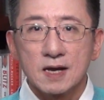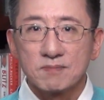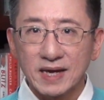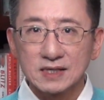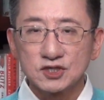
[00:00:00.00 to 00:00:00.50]

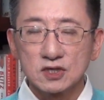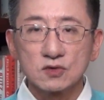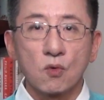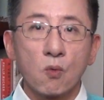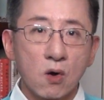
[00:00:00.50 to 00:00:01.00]

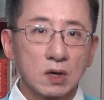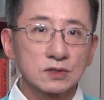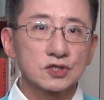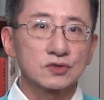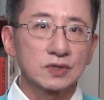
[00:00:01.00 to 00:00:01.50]
Beijing
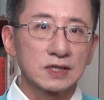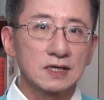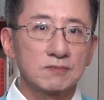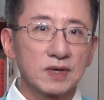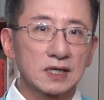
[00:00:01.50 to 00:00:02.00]
wants to
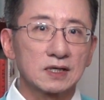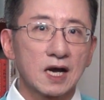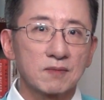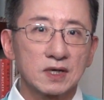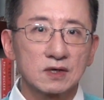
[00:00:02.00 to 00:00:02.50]
keep
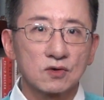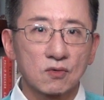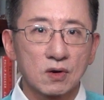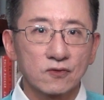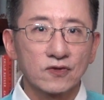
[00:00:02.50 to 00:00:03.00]
economic
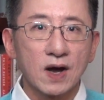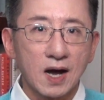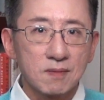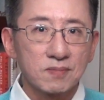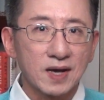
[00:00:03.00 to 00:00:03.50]
growth
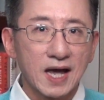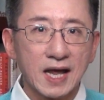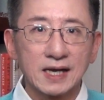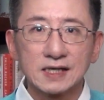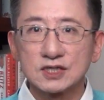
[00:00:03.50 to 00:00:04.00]
up
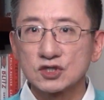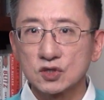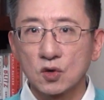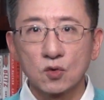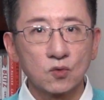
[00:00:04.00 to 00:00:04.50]
and
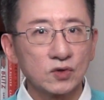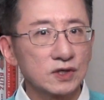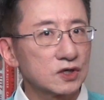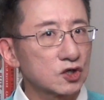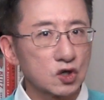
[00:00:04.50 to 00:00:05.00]
so
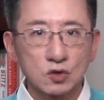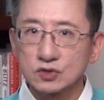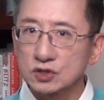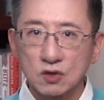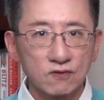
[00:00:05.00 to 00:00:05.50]
wouldn't go
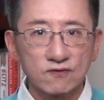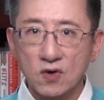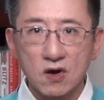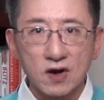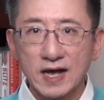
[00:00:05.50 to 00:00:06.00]
so
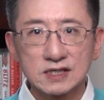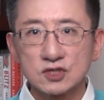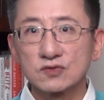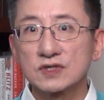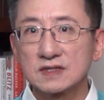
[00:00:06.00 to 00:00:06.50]
far as
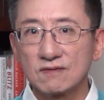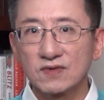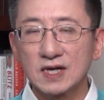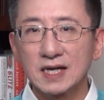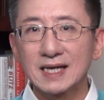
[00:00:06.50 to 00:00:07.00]
to
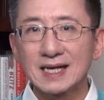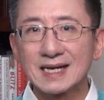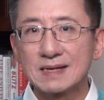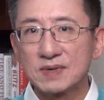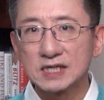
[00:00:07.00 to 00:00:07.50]
severely
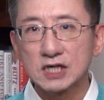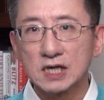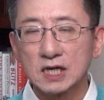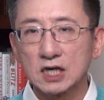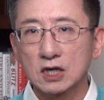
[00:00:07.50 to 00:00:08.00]
limit
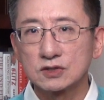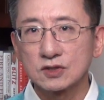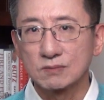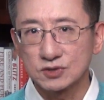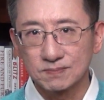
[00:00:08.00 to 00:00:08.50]

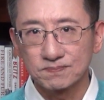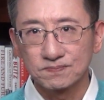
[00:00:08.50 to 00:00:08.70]
consumption.